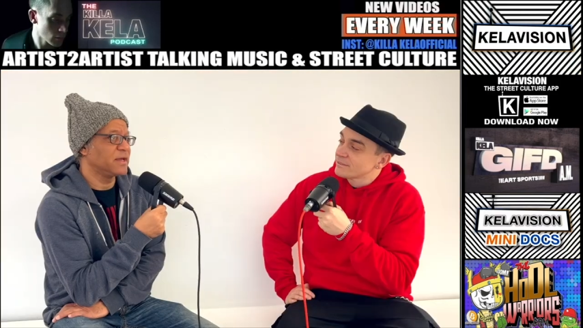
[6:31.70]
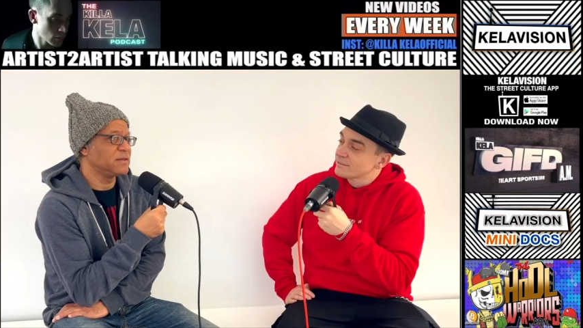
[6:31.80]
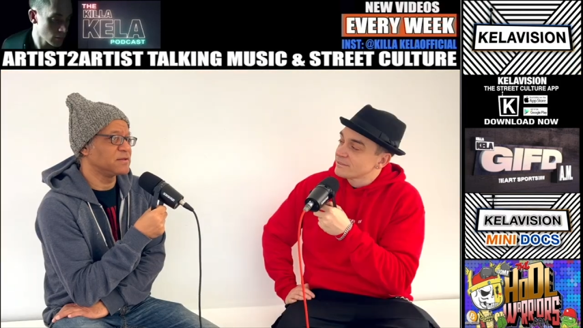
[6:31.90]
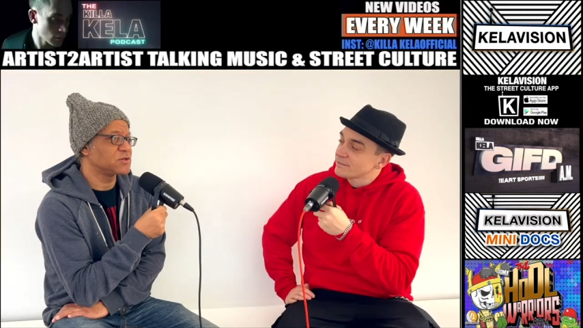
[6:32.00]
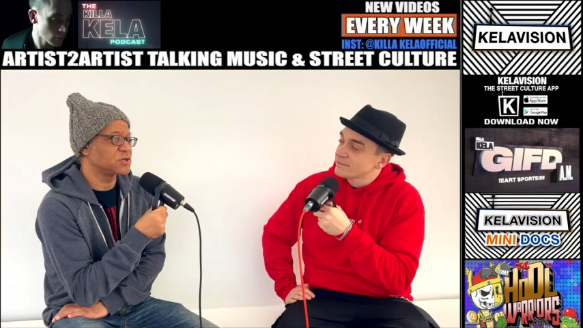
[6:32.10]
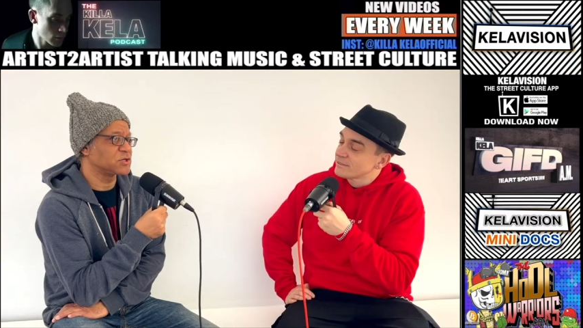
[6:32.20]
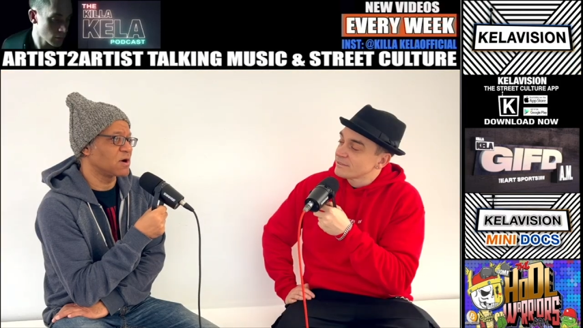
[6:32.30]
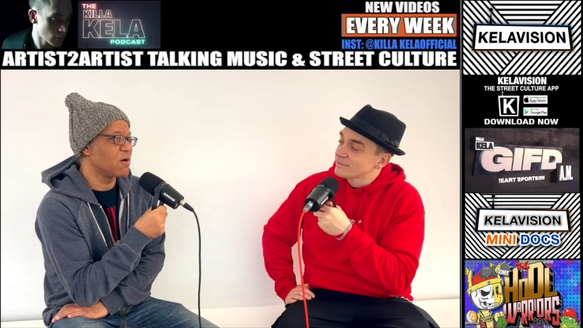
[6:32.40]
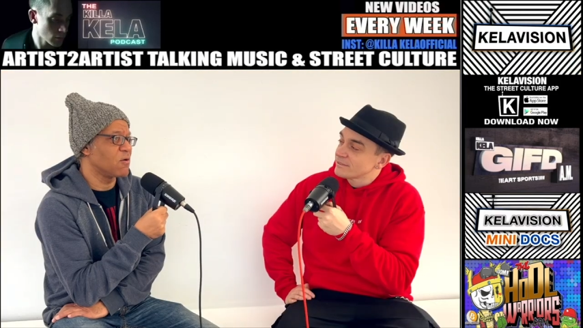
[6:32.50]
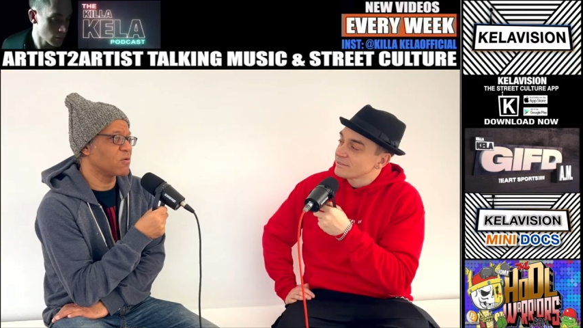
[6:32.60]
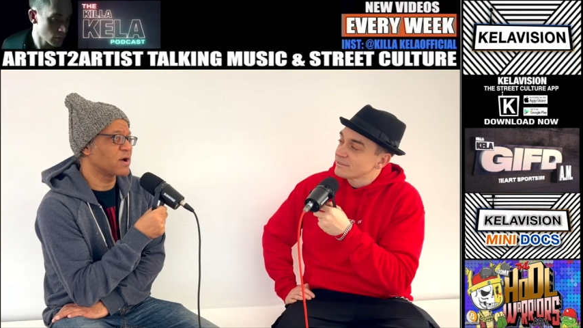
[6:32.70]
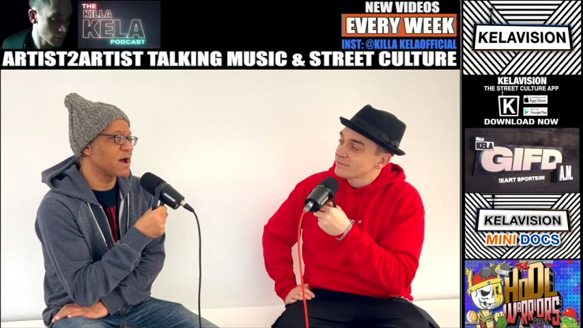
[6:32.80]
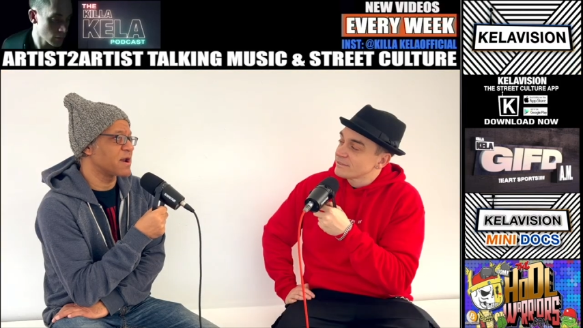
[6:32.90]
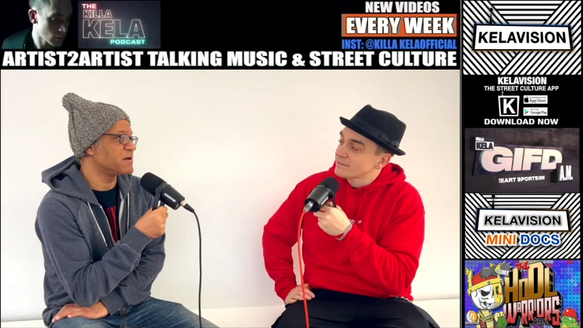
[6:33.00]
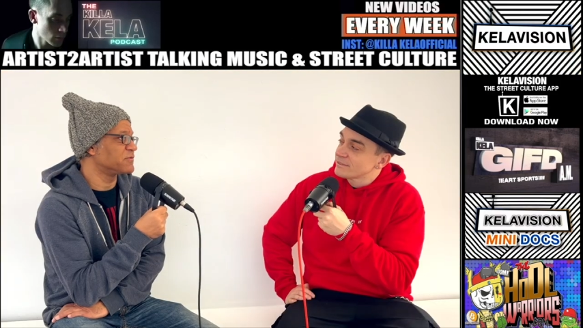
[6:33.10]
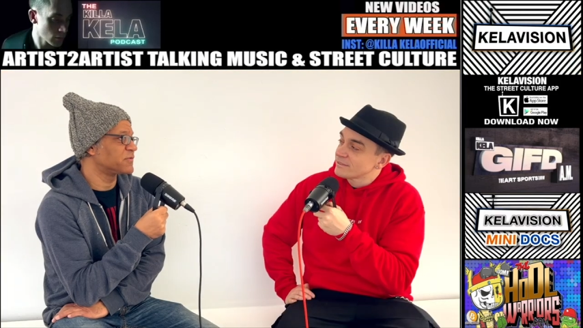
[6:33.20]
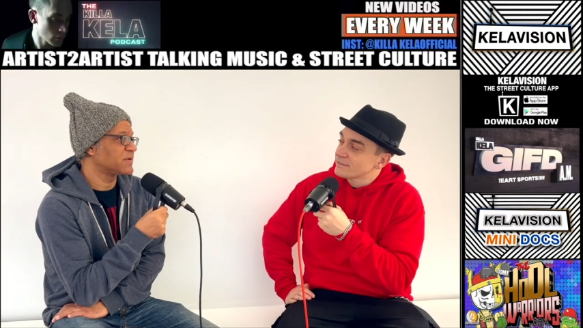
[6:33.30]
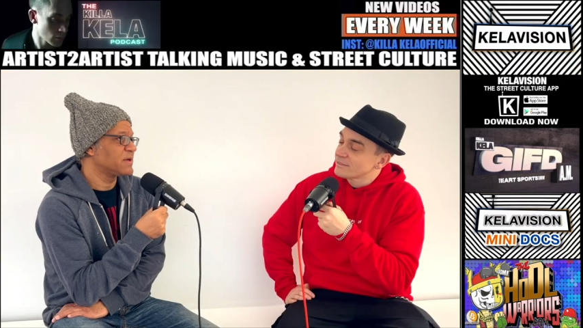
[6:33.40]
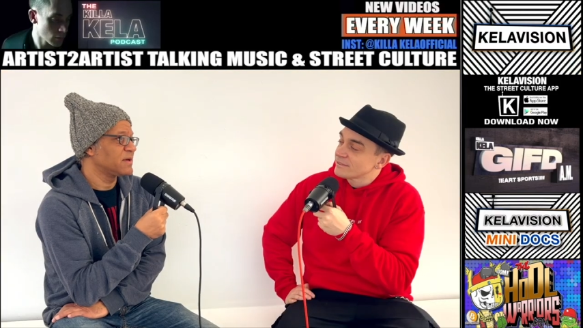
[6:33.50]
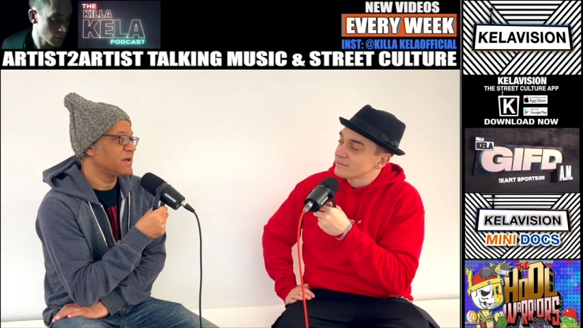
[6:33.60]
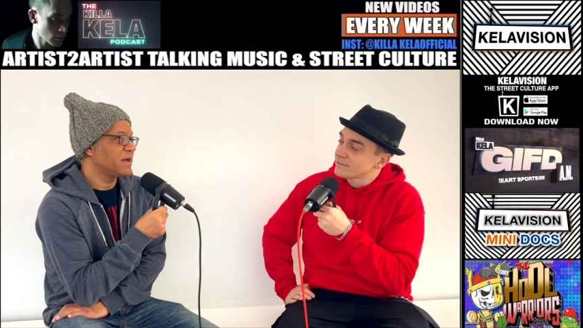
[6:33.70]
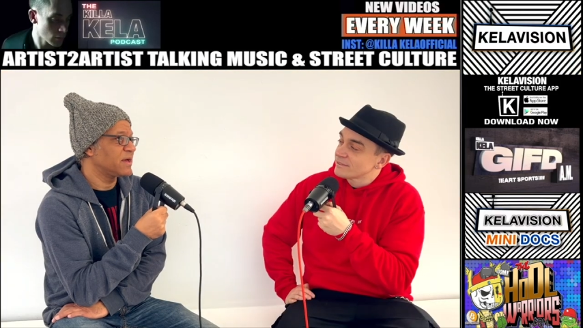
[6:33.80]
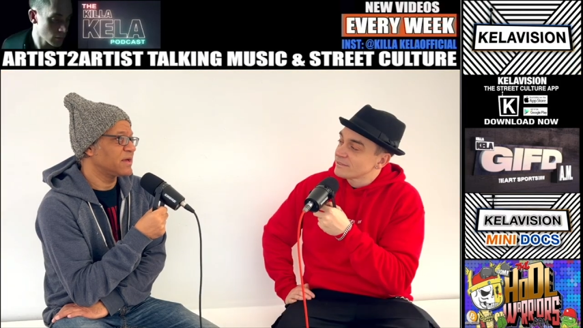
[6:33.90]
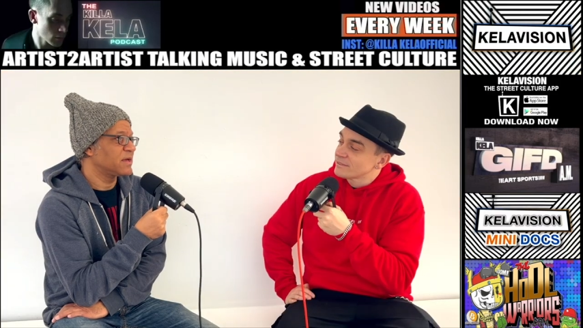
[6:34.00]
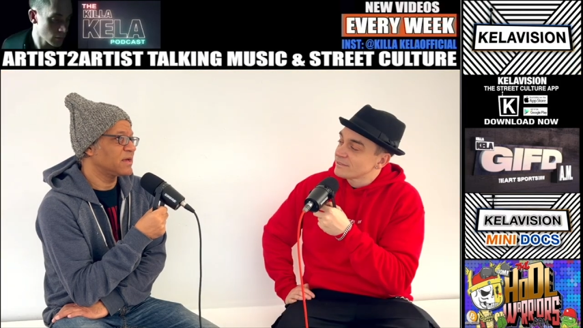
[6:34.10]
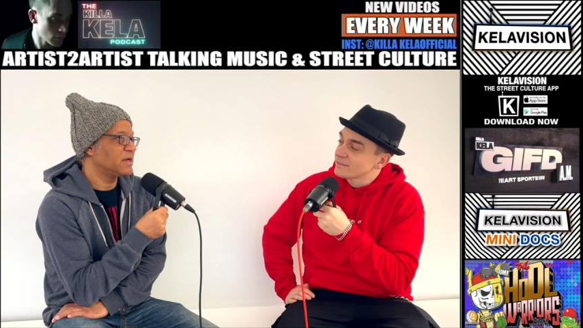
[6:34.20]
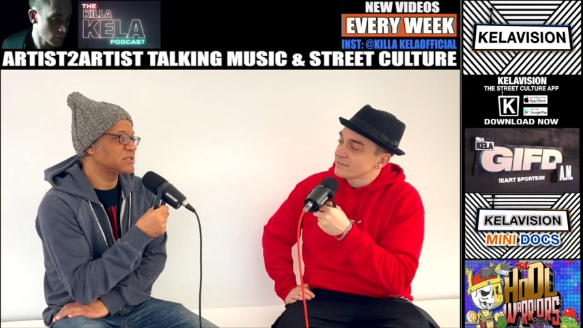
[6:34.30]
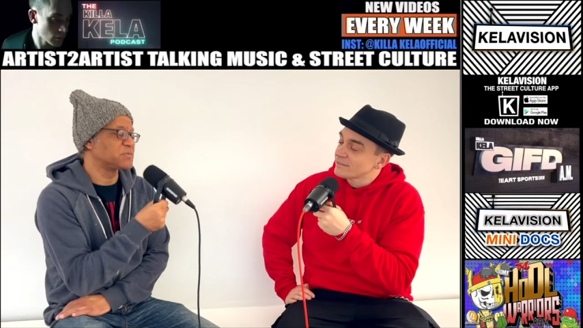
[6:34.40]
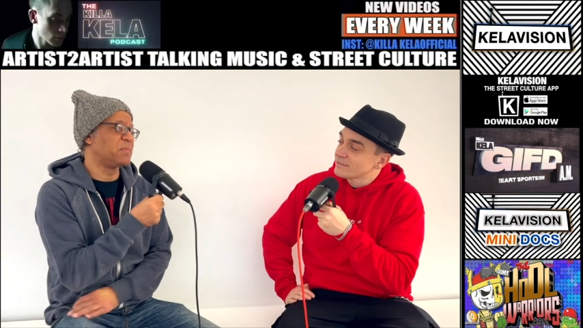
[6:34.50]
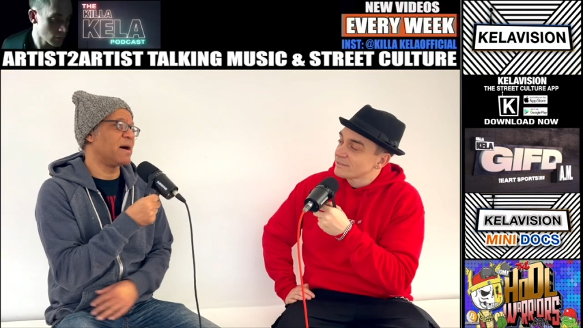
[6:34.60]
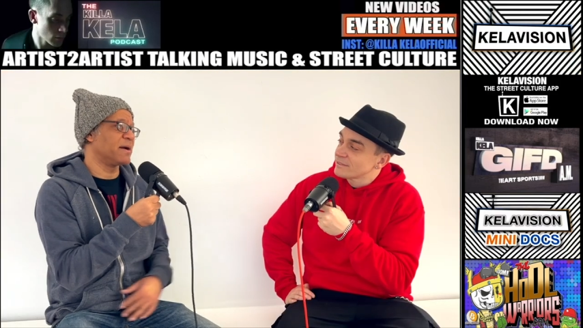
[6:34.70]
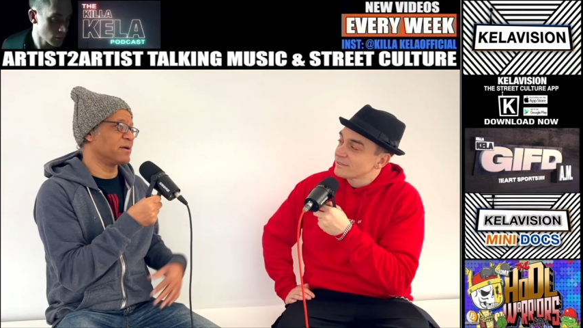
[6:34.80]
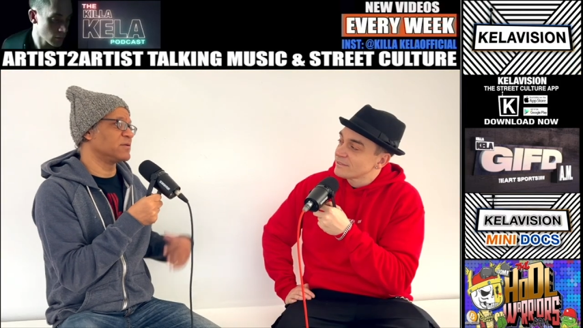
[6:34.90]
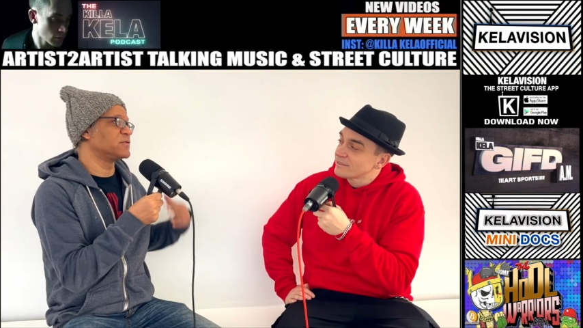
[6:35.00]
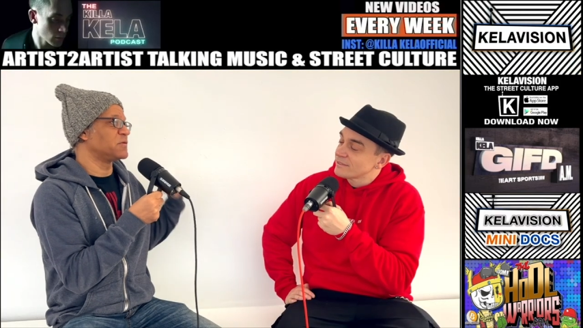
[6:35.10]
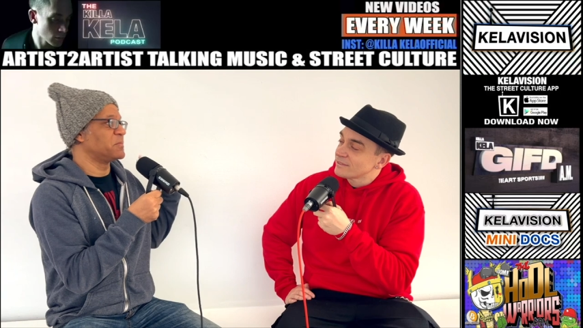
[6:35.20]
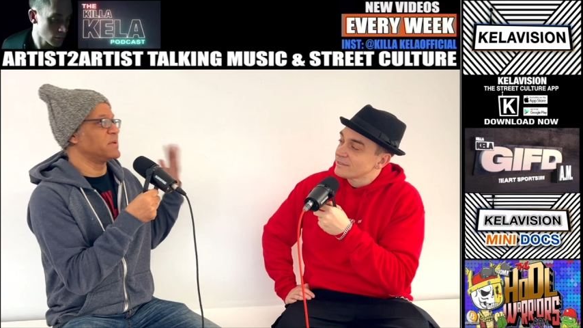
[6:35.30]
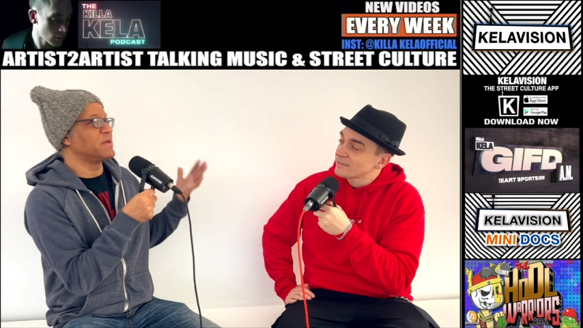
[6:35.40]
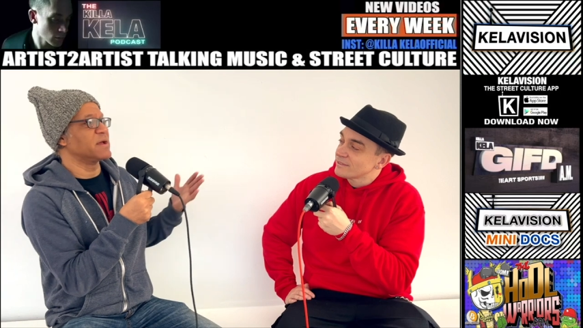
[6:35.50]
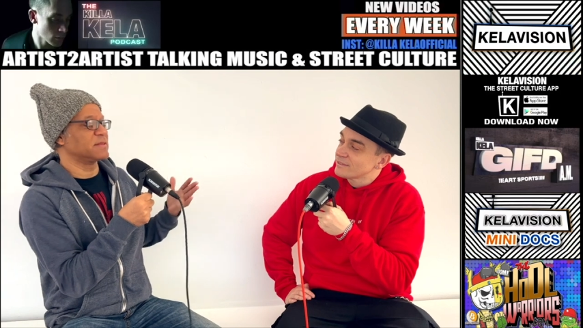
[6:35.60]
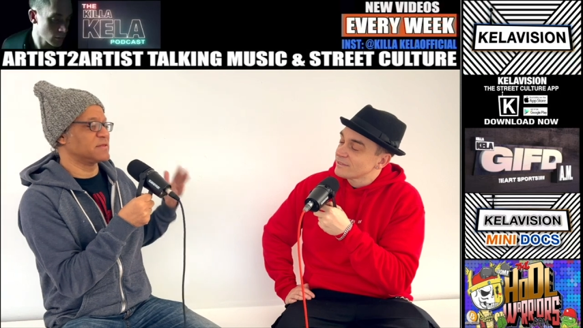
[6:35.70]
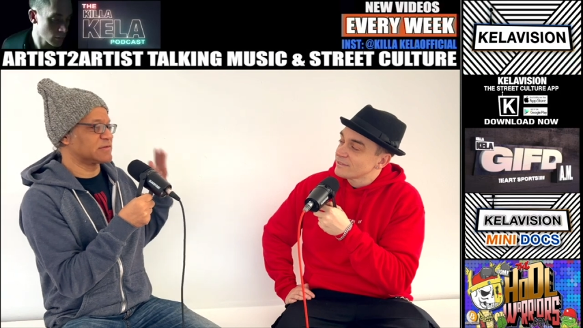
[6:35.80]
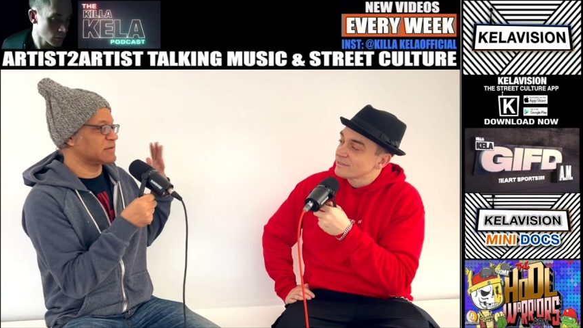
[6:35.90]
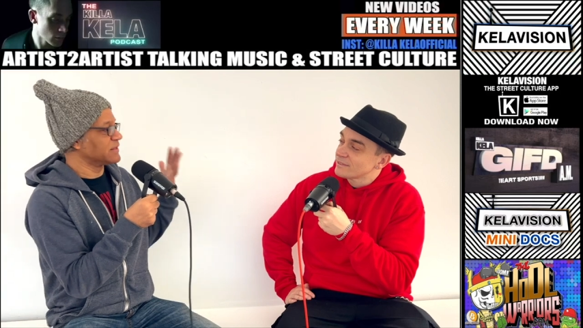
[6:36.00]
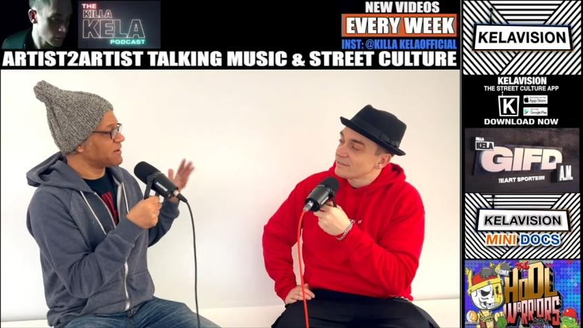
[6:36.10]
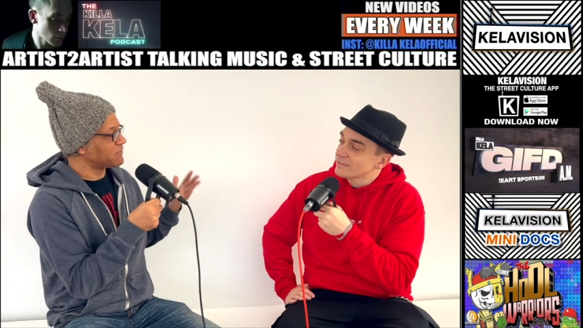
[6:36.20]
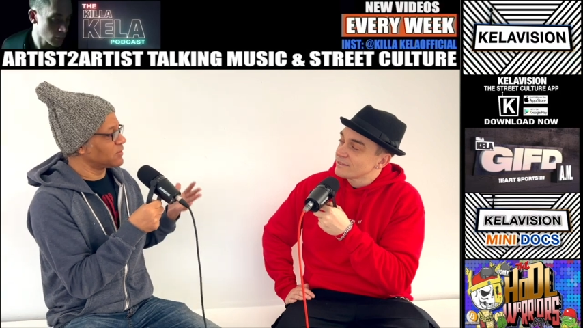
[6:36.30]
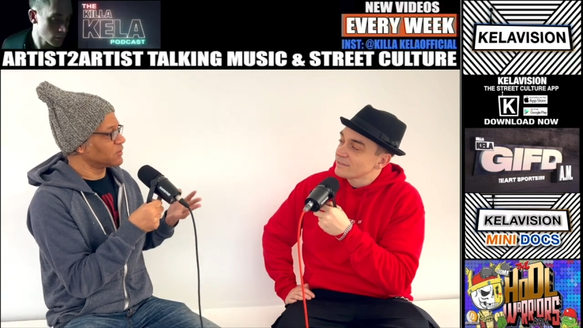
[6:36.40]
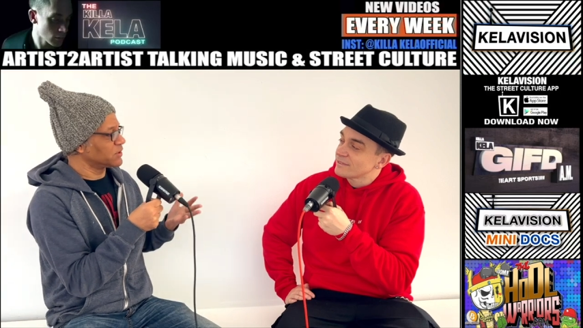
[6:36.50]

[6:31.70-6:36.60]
Speaker 1: in the show kind of aspired to be at this level.